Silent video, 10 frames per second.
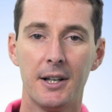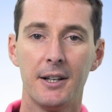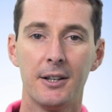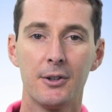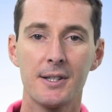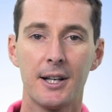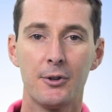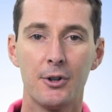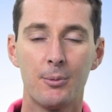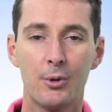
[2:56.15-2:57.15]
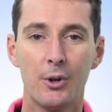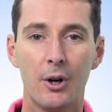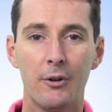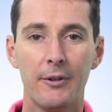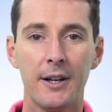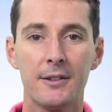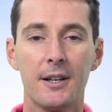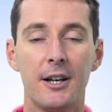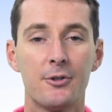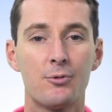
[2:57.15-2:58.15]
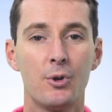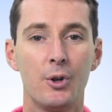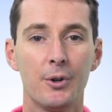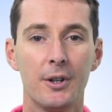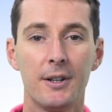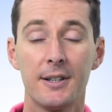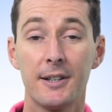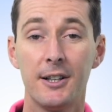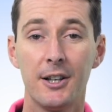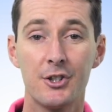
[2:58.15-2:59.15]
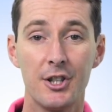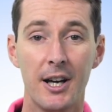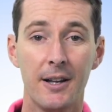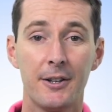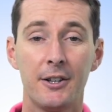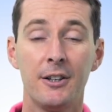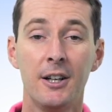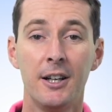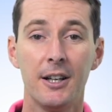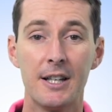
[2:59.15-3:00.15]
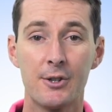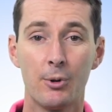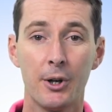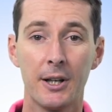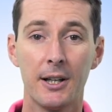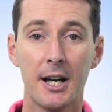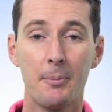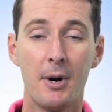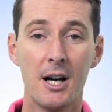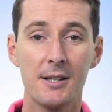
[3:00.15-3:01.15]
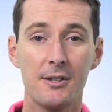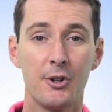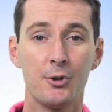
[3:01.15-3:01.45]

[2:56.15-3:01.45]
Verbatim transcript: It looks like the number of anti-drone technology out there is growing like moss on